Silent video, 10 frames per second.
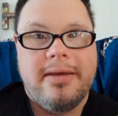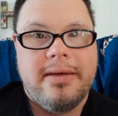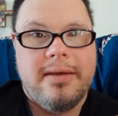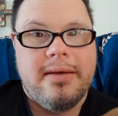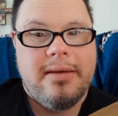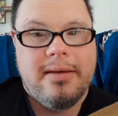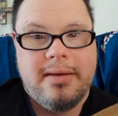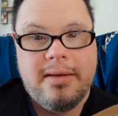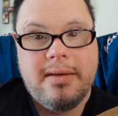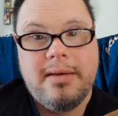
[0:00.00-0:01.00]

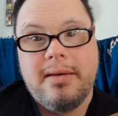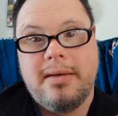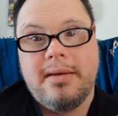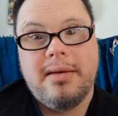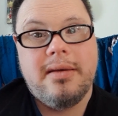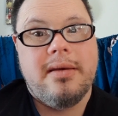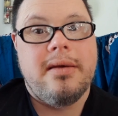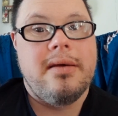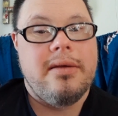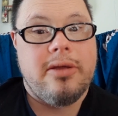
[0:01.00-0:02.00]
(silence)